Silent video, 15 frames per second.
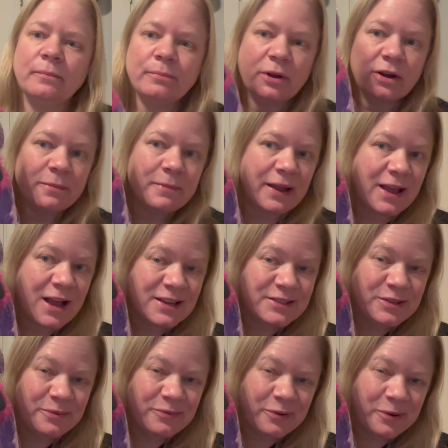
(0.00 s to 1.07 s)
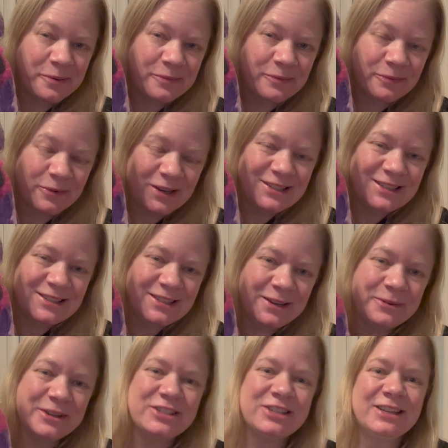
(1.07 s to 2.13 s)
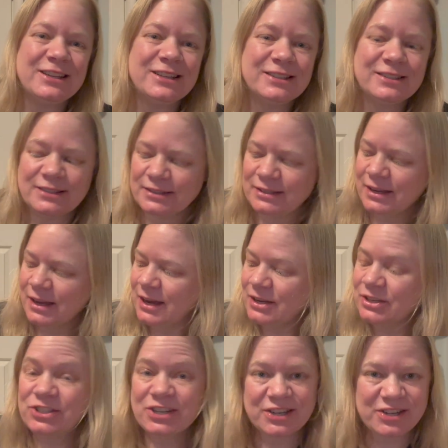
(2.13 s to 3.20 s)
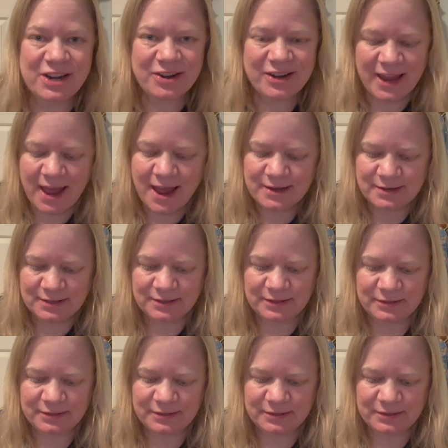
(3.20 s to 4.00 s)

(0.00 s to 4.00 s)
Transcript: part of my costume for Run Disney, which is Cheshire Cat.